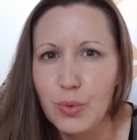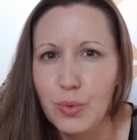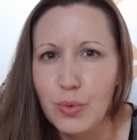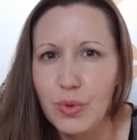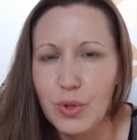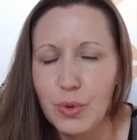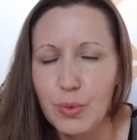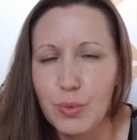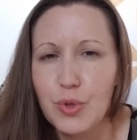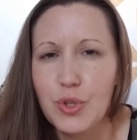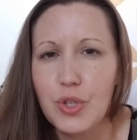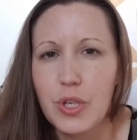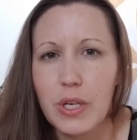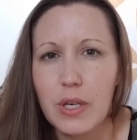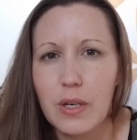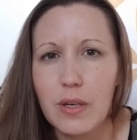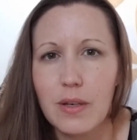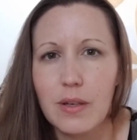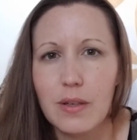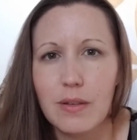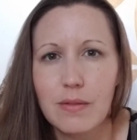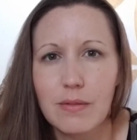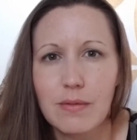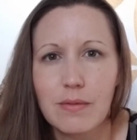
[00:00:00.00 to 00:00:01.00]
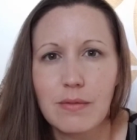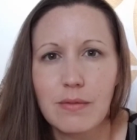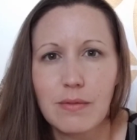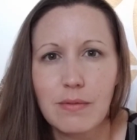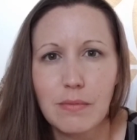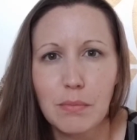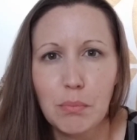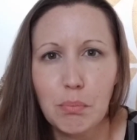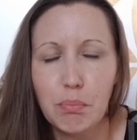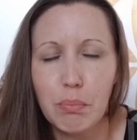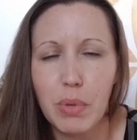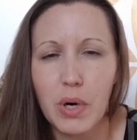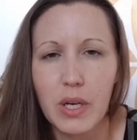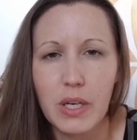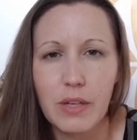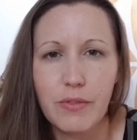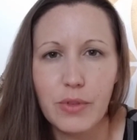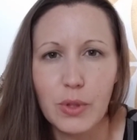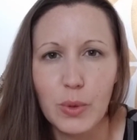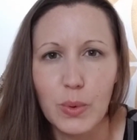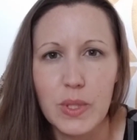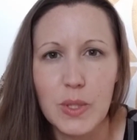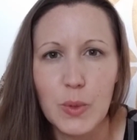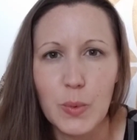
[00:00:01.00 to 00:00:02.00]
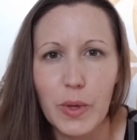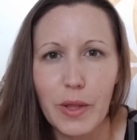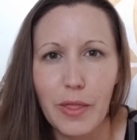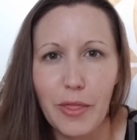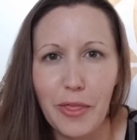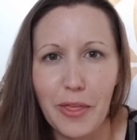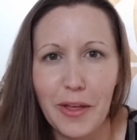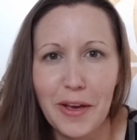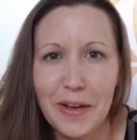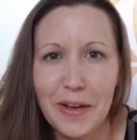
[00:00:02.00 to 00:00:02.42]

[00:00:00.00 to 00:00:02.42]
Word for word: you share body fluids with.